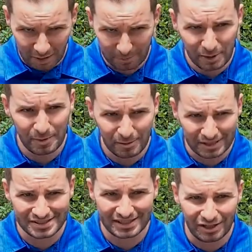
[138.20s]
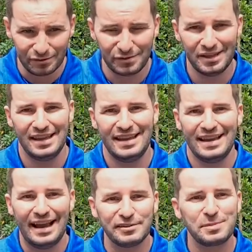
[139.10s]
A bit about myself,
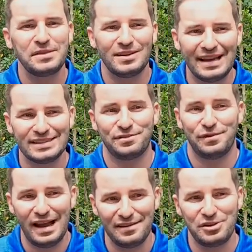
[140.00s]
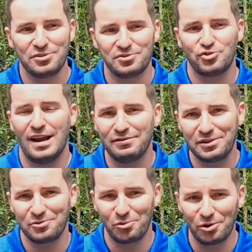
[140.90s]
I spent the last five years
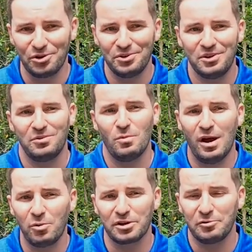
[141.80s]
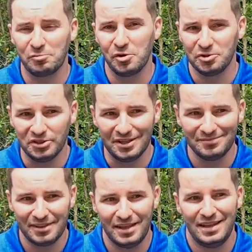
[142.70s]
traveling the world while working remotely.
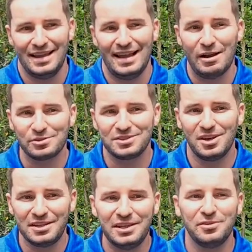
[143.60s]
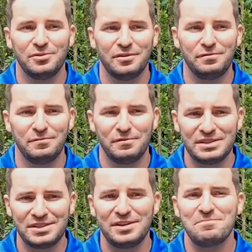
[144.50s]
I was lucky to have
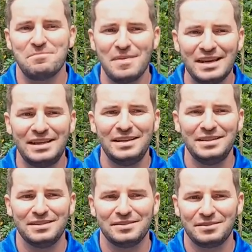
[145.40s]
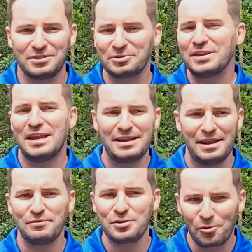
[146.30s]
visited many nearly
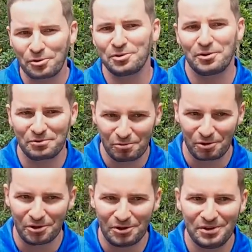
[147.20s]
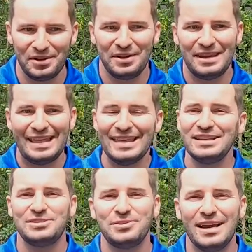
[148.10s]
every corner of the world. And
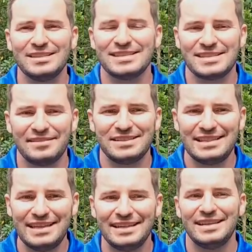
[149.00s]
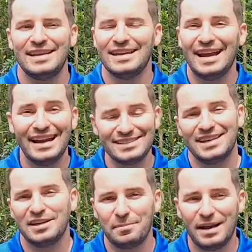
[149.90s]
then in 2017, I
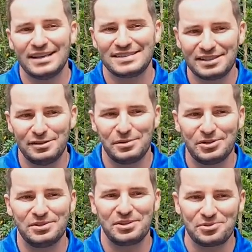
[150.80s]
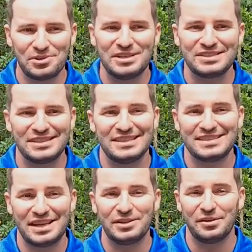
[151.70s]
decided to buy a sailboat in Greece
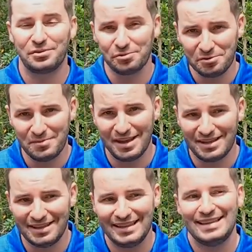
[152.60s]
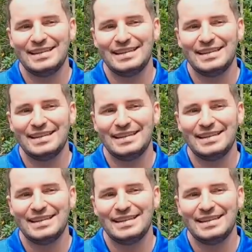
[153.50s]
and sail it through the Med,